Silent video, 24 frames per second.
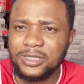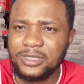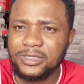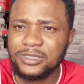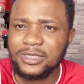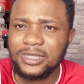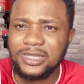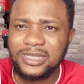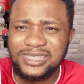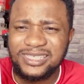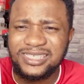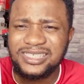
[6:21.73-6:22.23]
it.
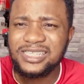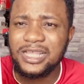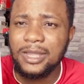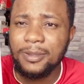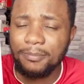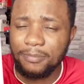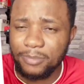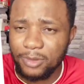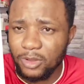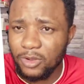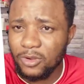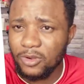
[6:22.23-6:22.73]
Insta
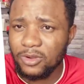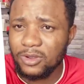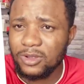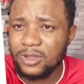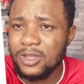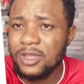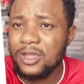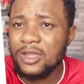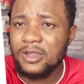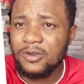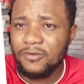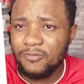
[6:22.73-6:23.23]
blog
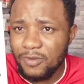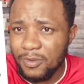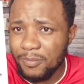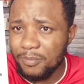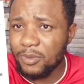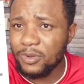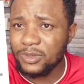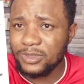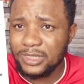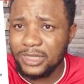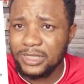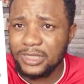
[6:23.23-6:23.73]

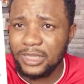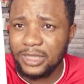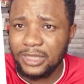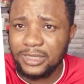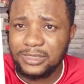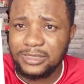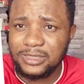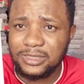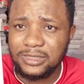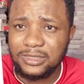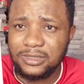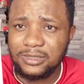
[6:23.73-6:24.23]
reported
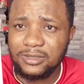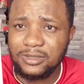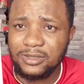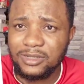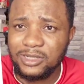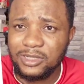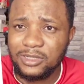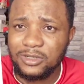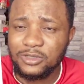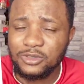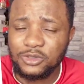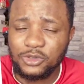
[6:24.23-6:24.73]
it
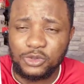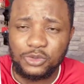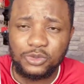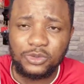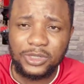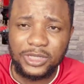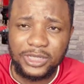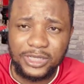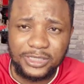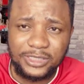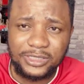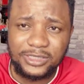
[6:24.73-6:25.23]
through
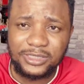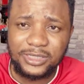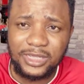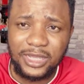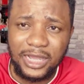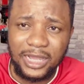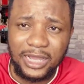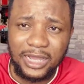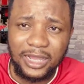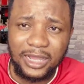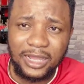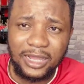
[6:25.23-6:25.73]
his
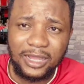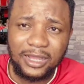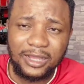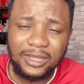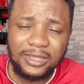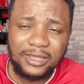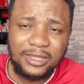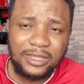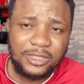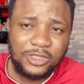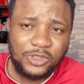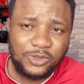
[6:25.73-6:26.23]

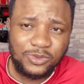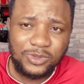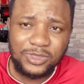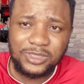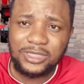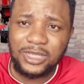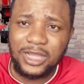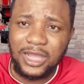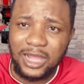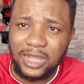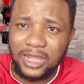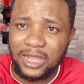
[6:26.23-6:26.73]

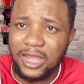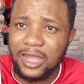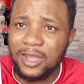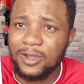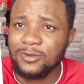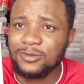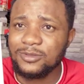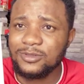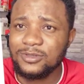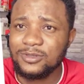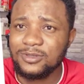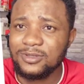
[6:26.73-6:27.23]
Twitter
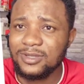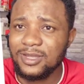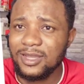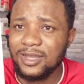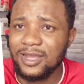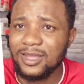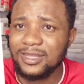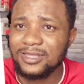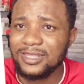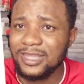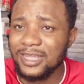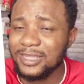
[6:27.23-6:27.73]
account.
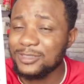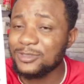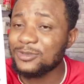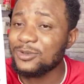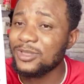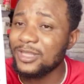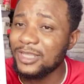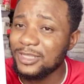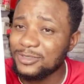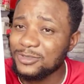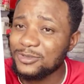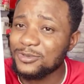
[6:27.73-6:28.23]
And that is to
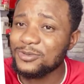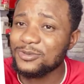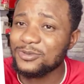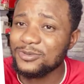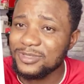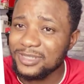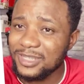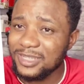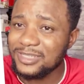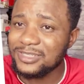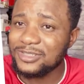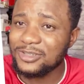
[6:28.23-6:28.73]
let you know
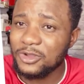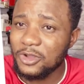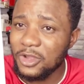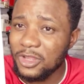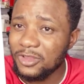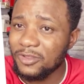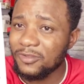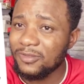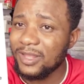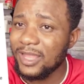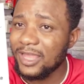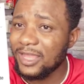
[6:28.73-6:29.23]
there's kind
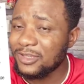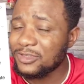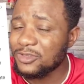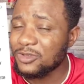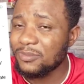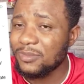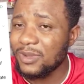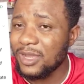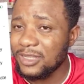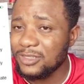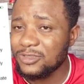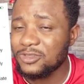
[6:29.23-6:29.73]
of like
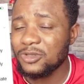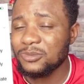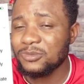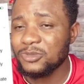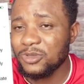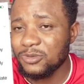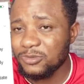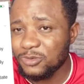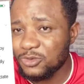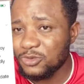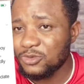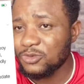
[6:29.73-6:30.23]
some atoms
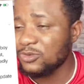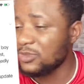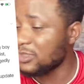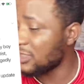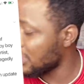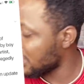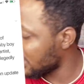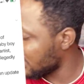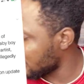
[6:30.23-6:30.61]
of truth in